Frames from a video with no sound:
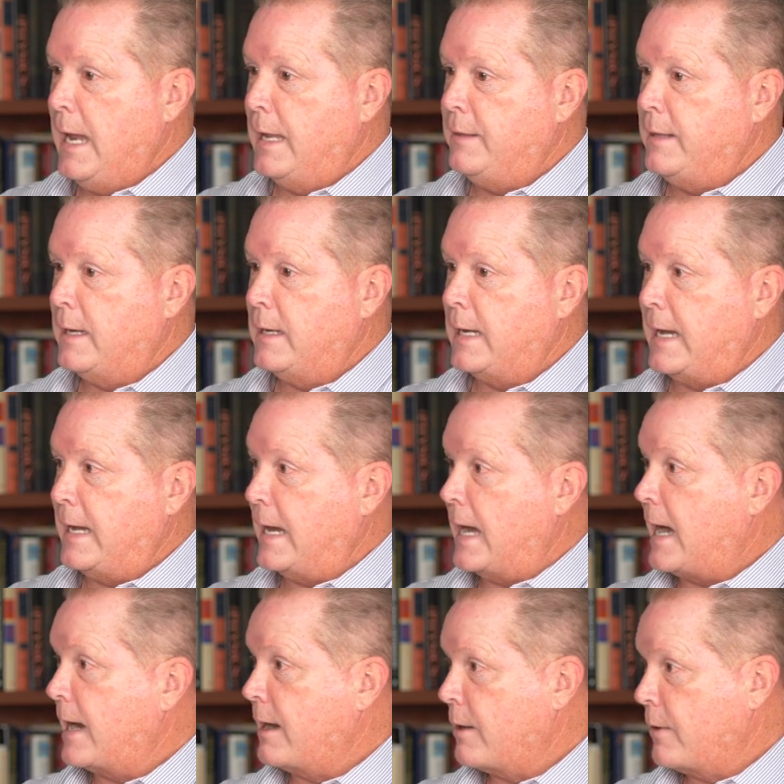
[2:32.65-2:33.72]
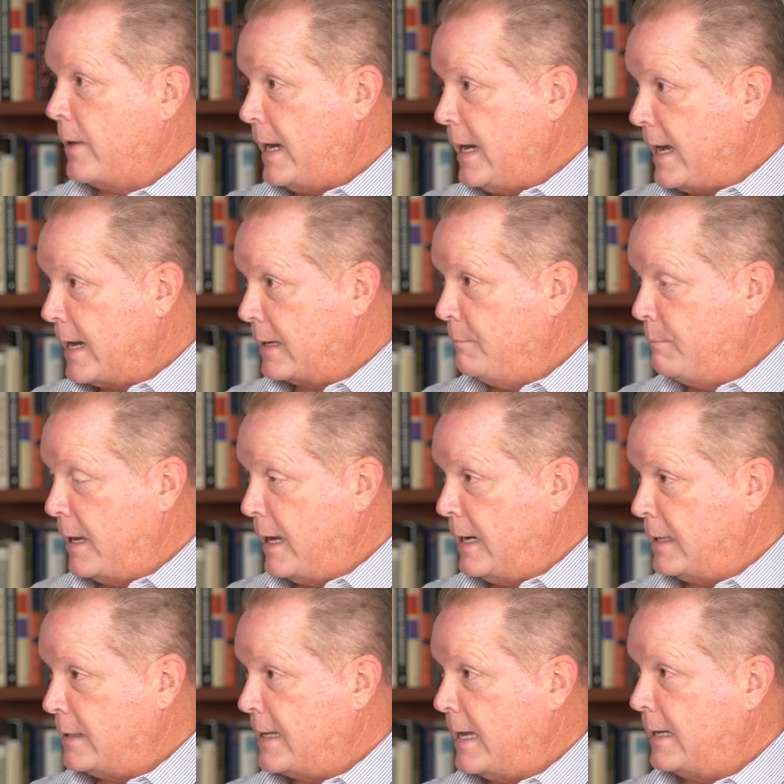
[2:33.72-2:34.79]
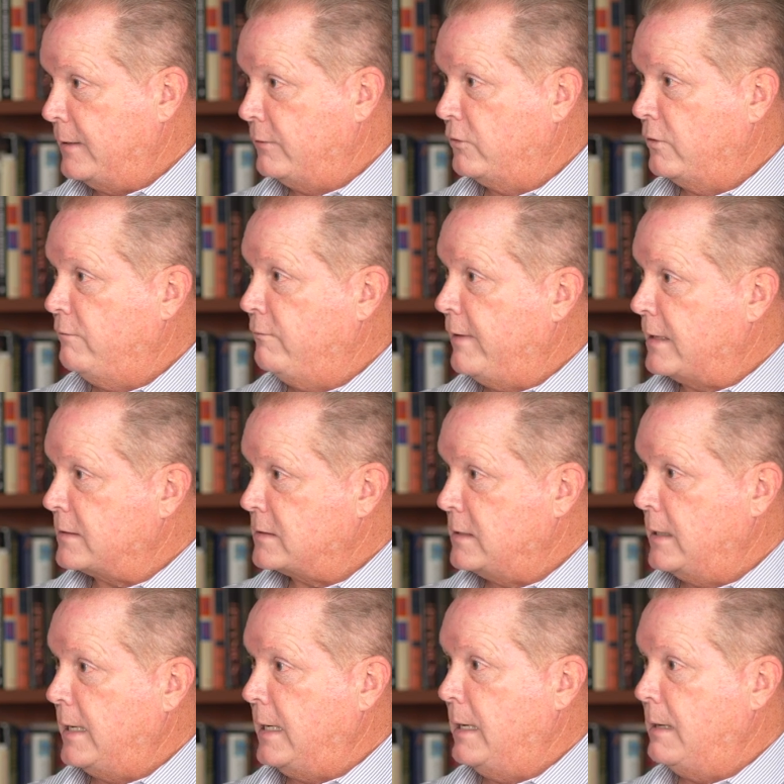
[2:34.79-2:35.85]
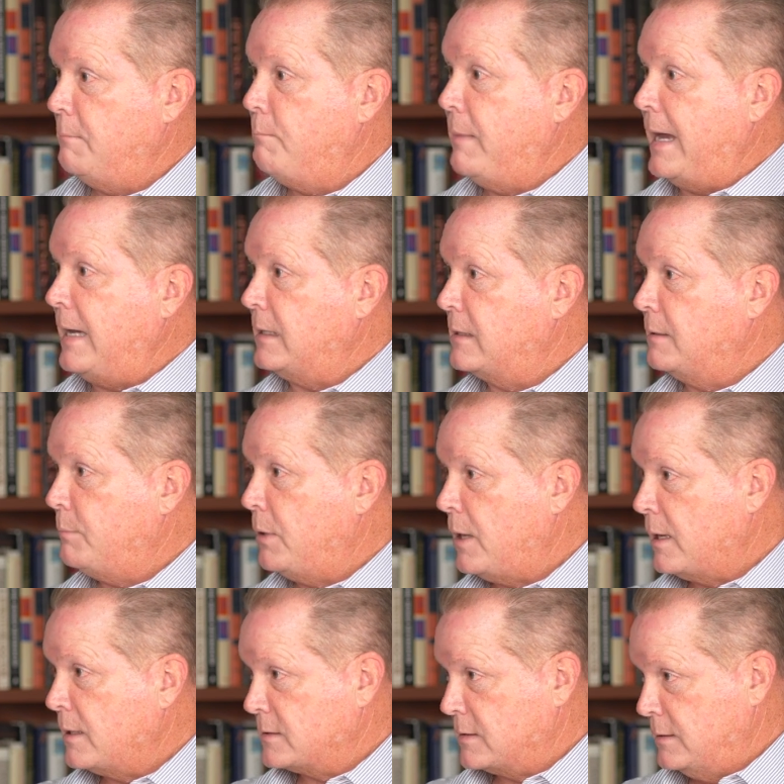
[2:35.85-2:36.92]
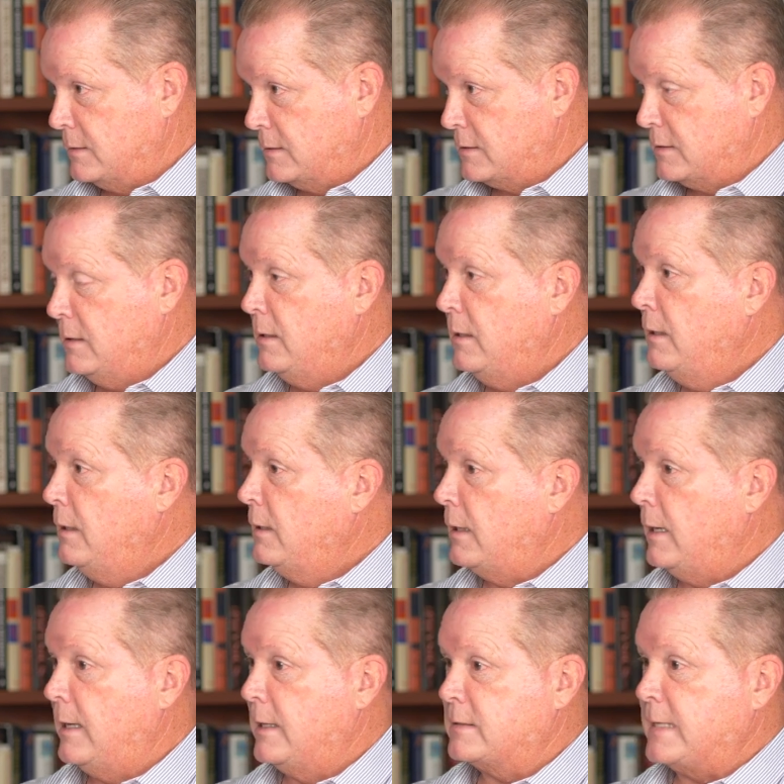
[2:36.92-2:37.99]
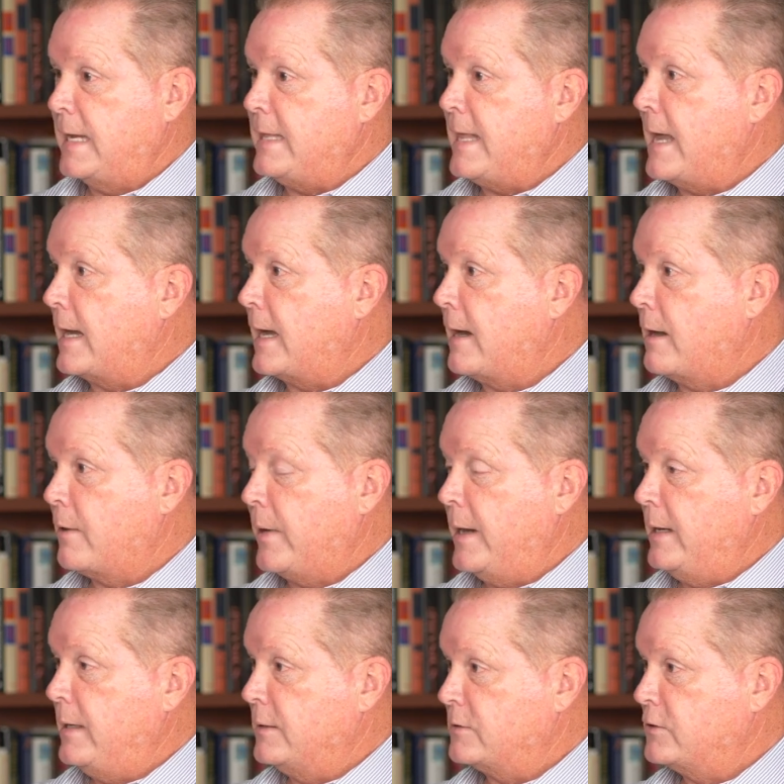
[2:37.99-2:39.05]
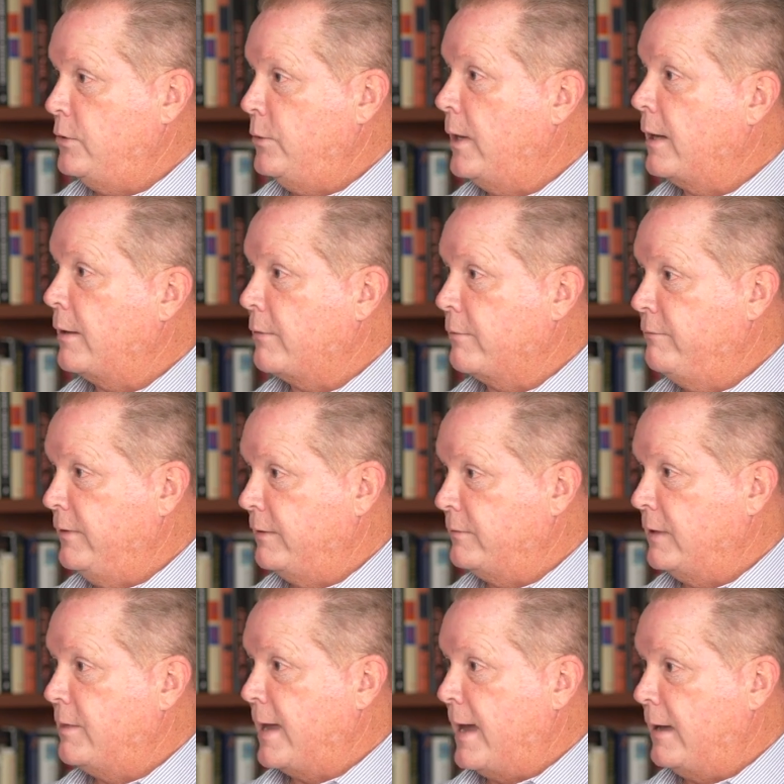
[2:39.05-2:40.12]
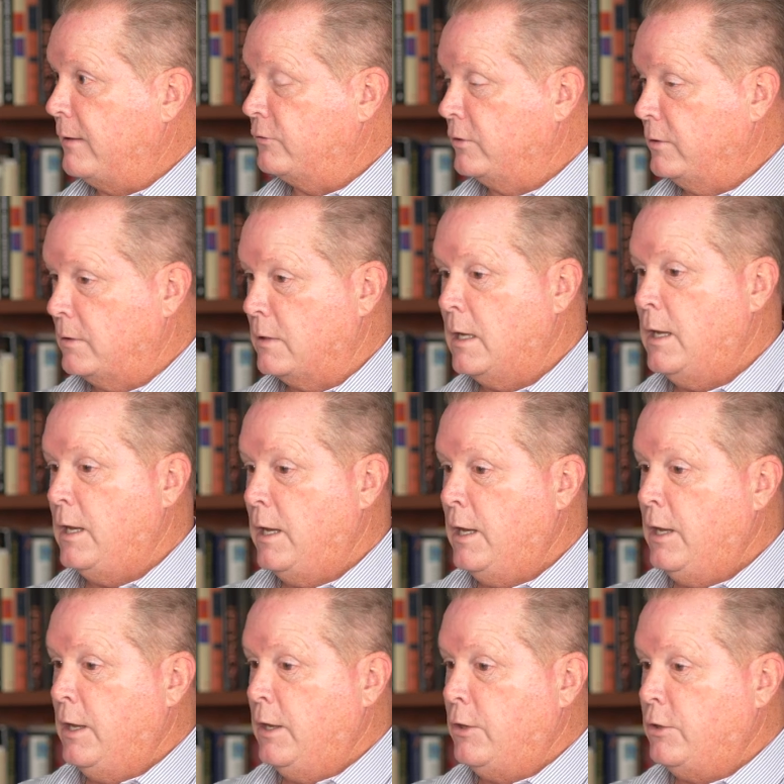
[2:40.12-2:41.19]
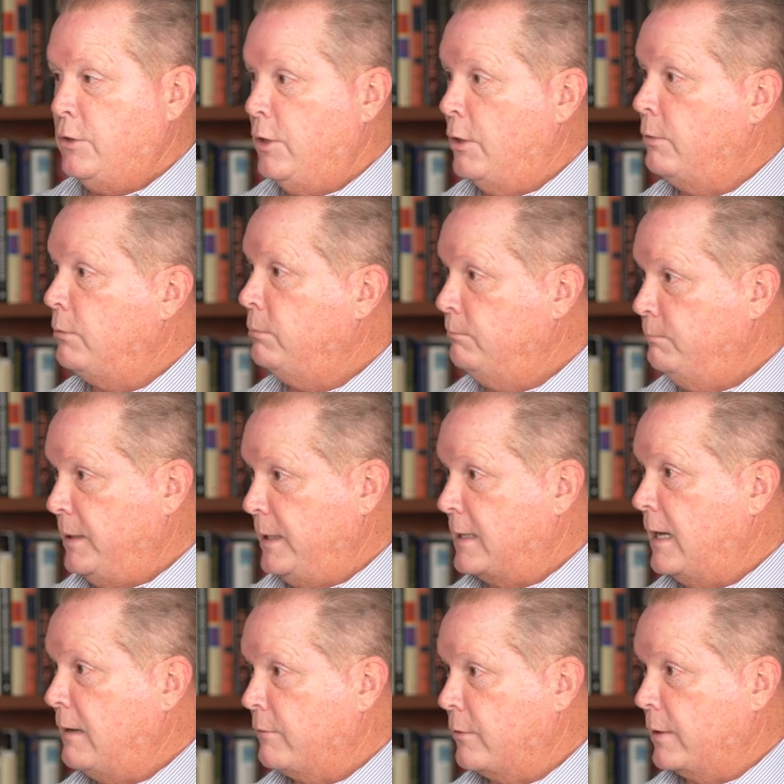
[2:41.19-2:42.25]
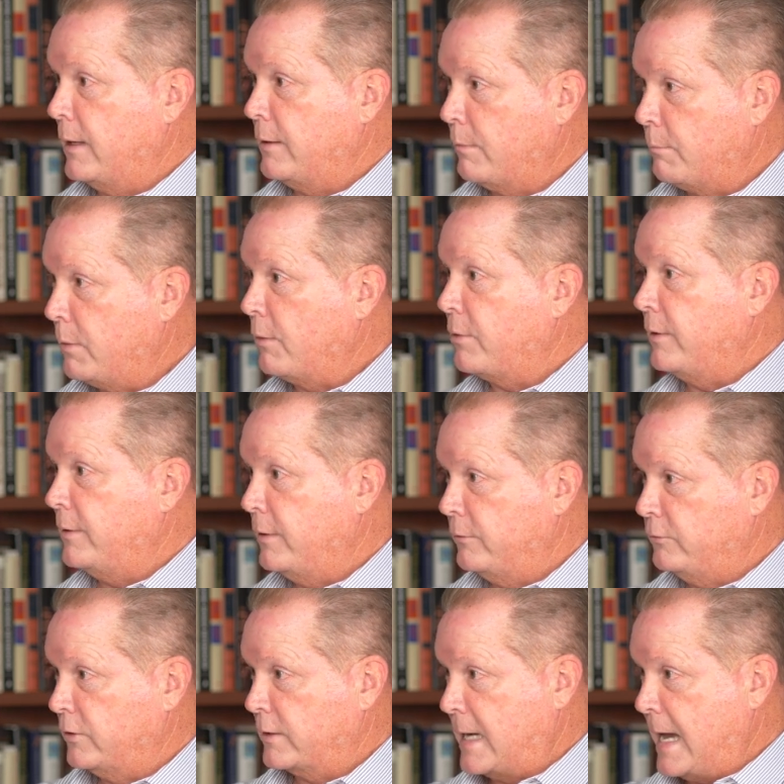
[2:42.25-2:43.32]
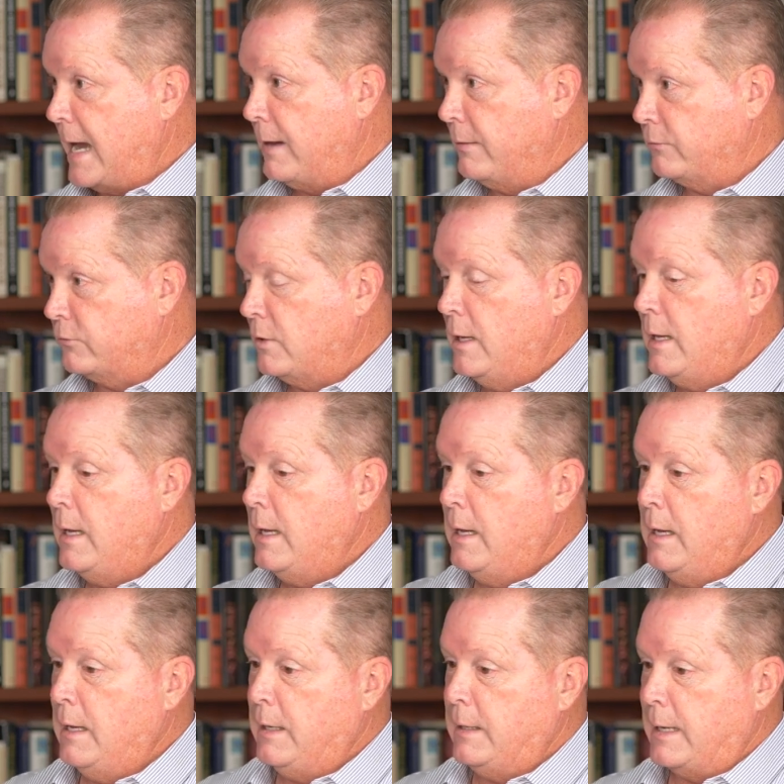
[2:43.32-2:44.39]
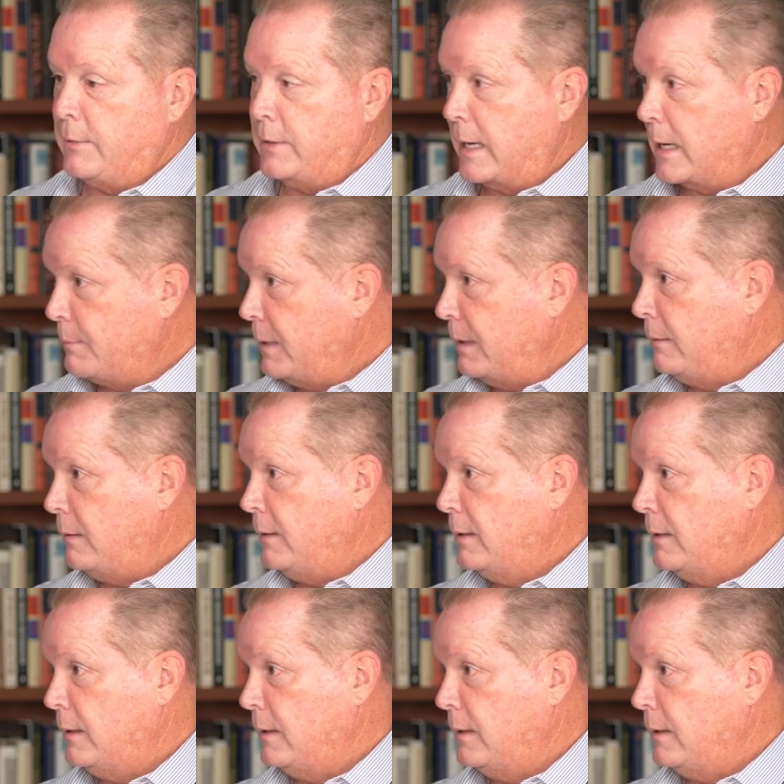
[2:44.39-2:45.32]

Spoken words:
and then an IRA at a bank that is invested in bank deposits, say that IRA is $250,000, you'll be covered under both of those accounts. Now you got to be